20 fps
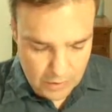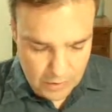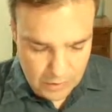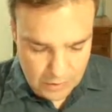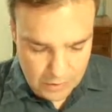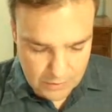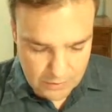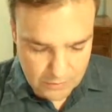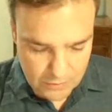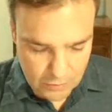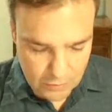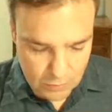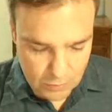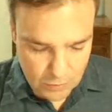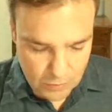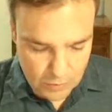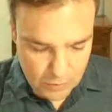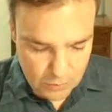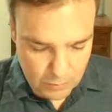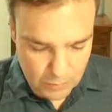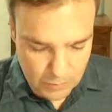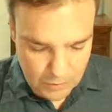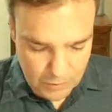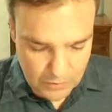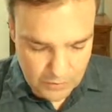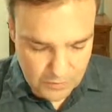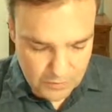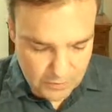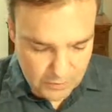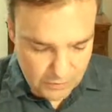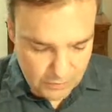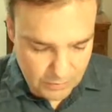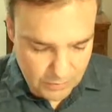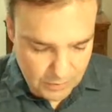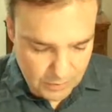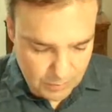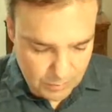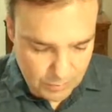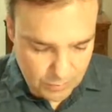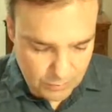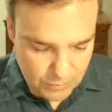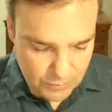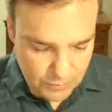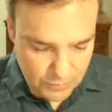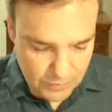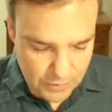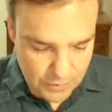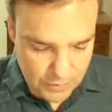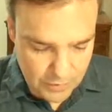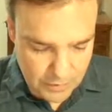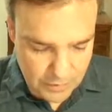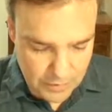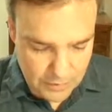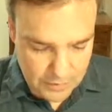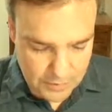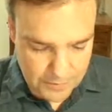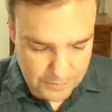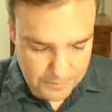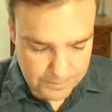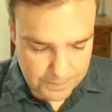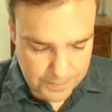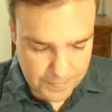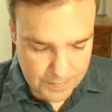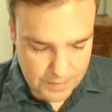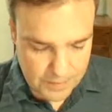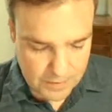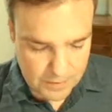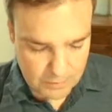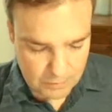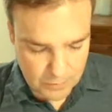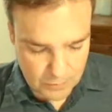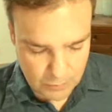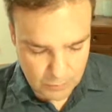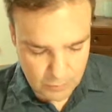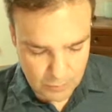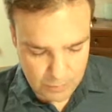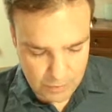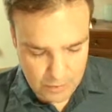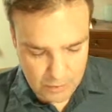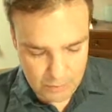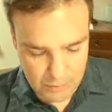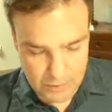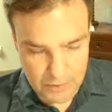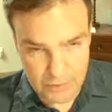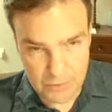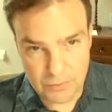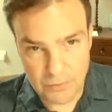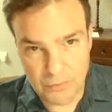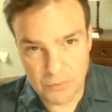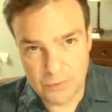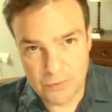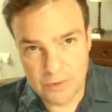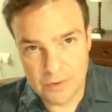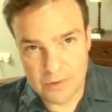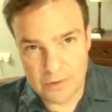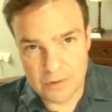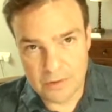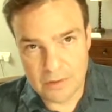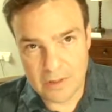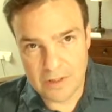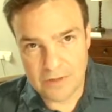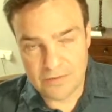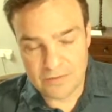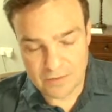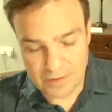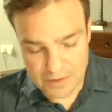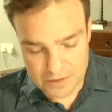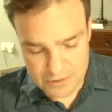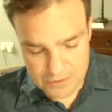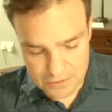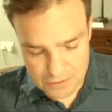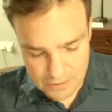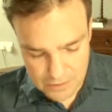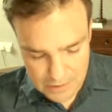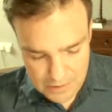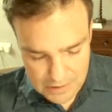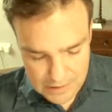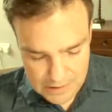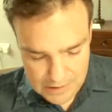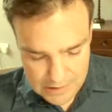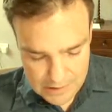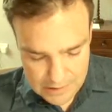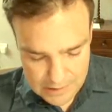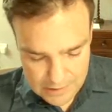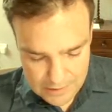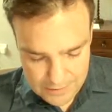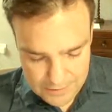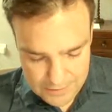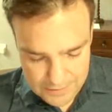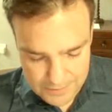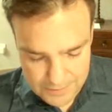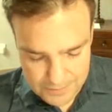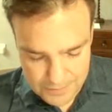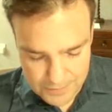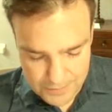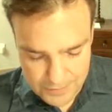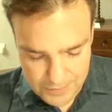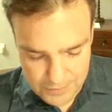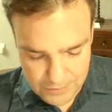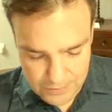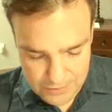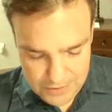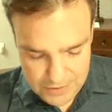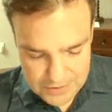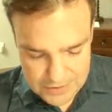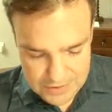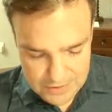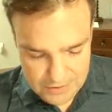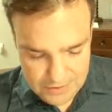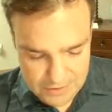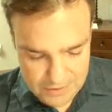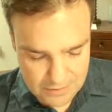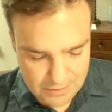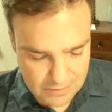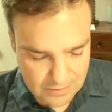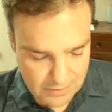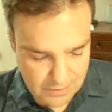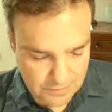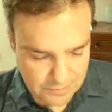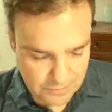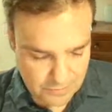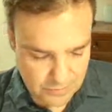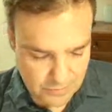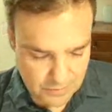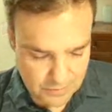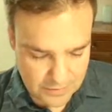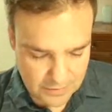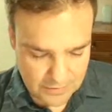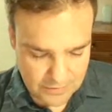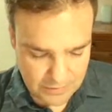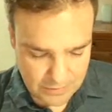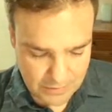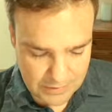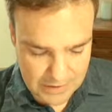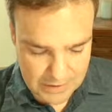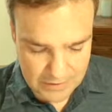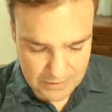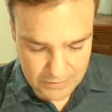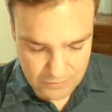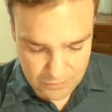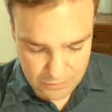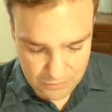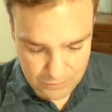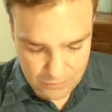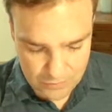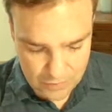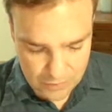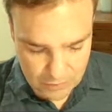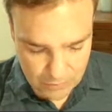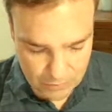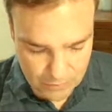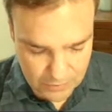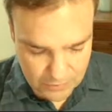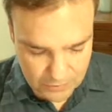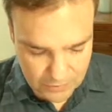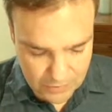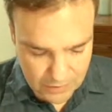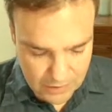So we're continuing a proof that we were partway through in the last lecture. The notation for the things that we had so far was